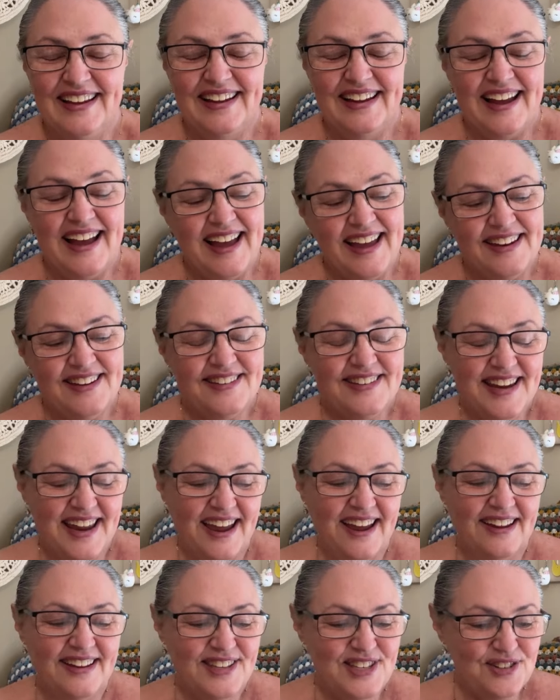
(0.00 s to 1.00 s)
And
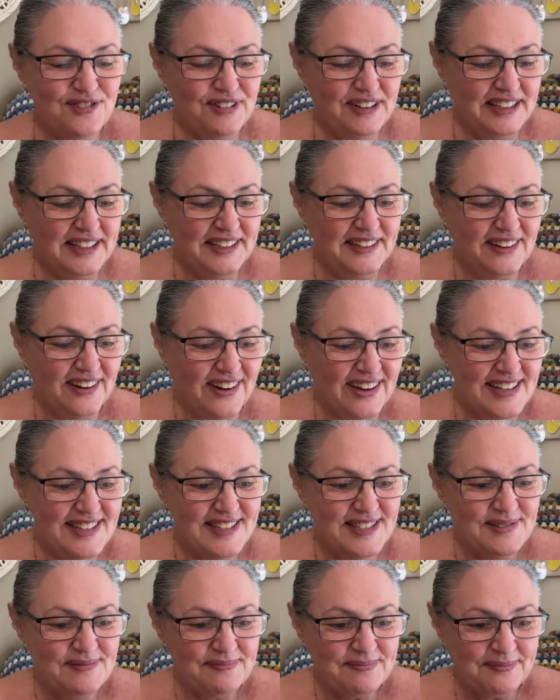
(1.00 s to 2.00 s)
yeah, it's really
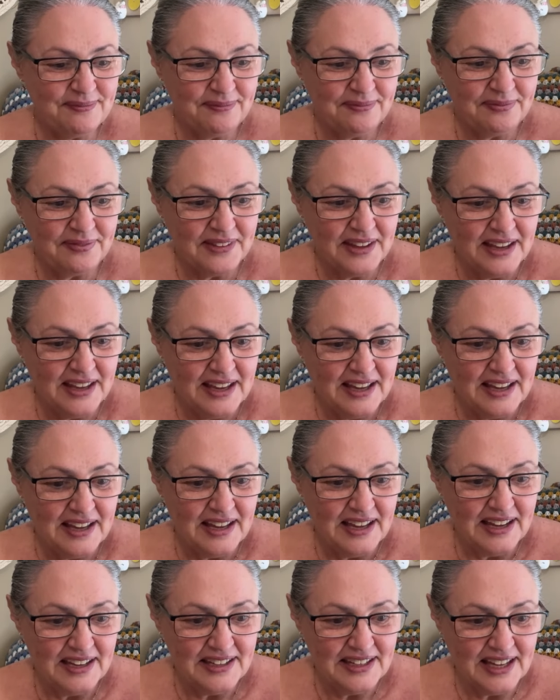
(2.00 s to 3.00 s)
nice.
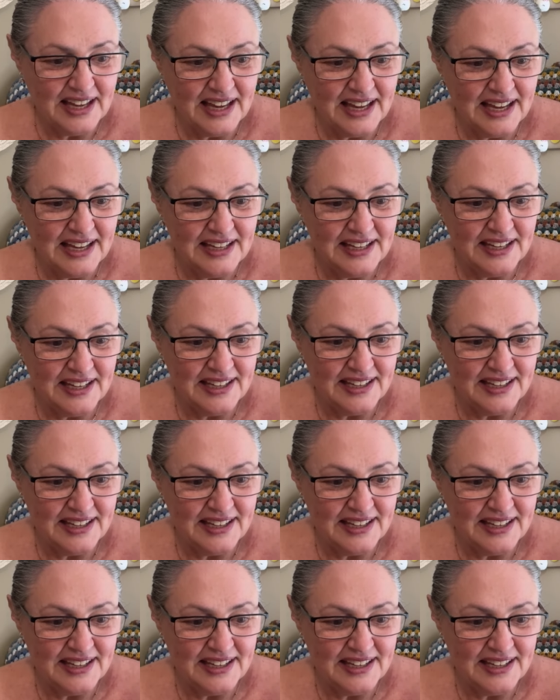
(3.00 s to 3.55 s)
Okay.